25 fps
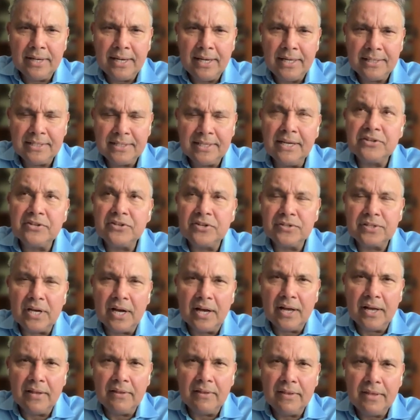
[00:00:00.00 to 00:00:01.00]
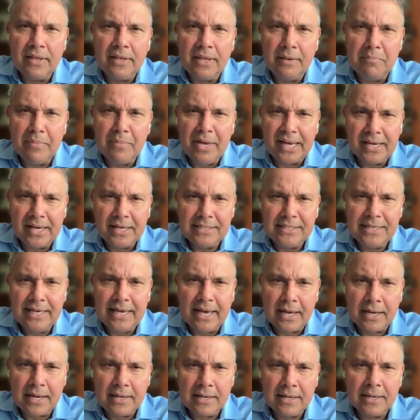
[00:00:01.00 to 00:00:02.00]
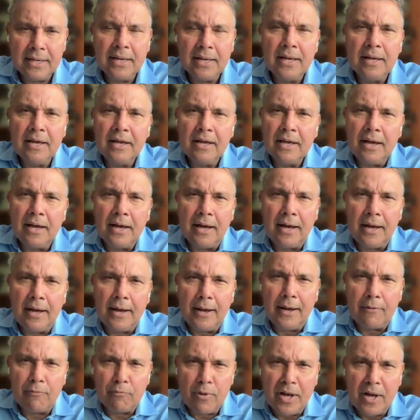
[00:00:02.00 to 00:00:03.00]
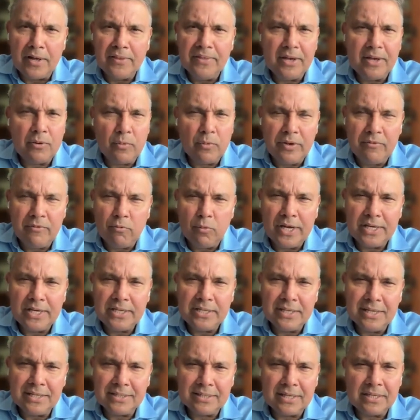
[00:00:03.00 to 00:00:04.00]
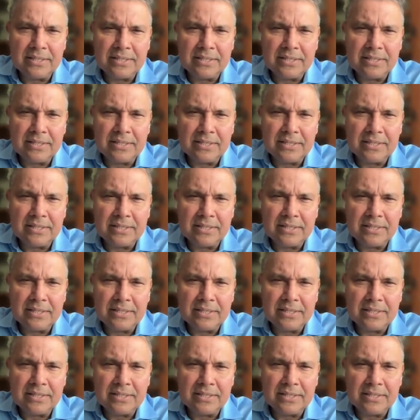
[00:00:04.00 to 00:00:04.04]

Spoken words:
It centers on the megatech run that we've witnessed.